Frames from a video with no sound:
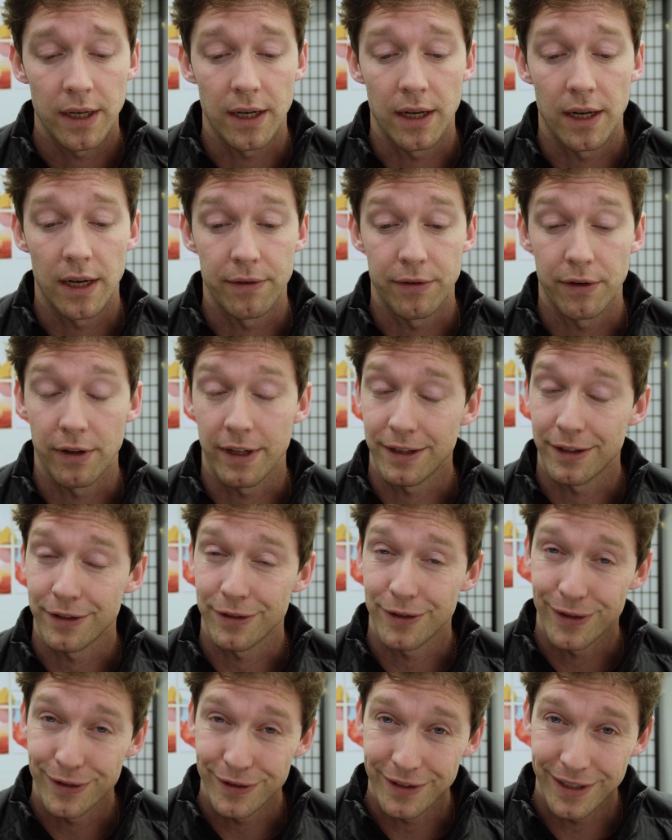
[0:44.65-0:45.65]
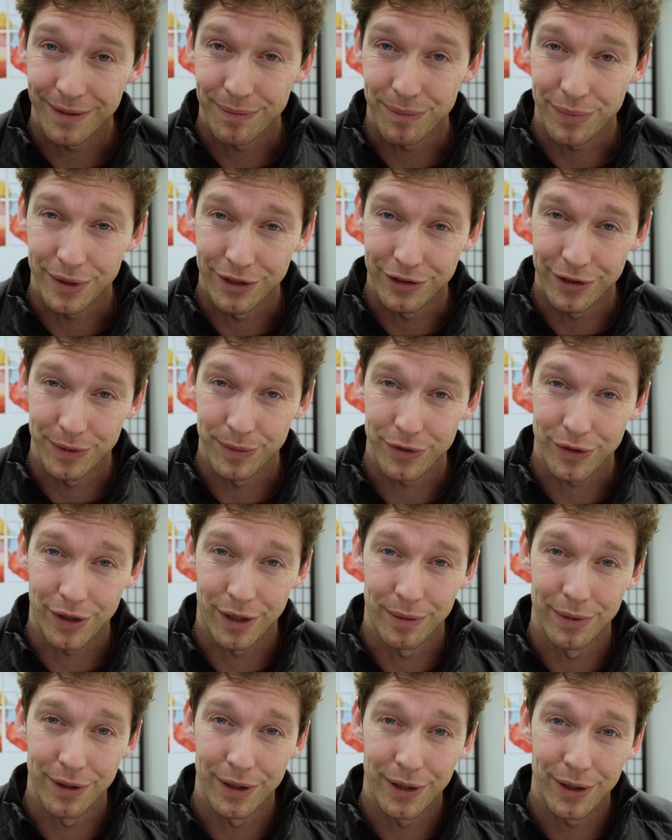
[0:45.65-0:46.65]
Uh, if you like this content, please
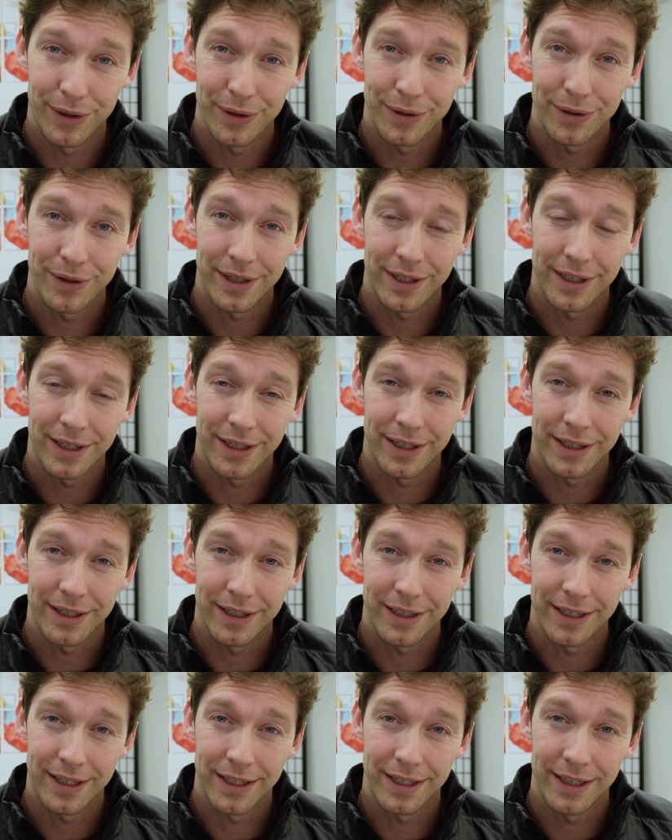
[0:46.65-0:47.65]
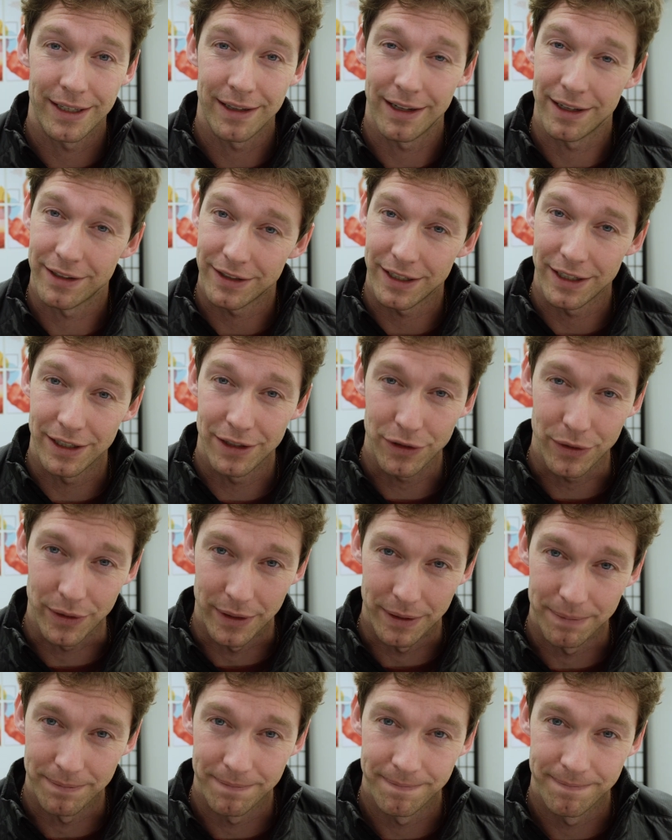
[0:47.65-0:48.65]
subscribe below uh, and let's get into
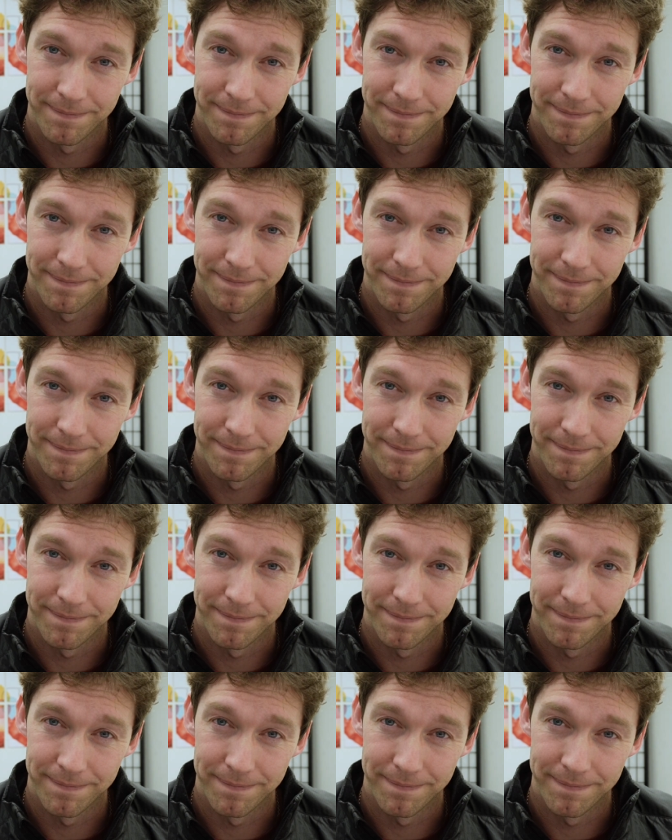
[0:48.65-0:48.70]
it.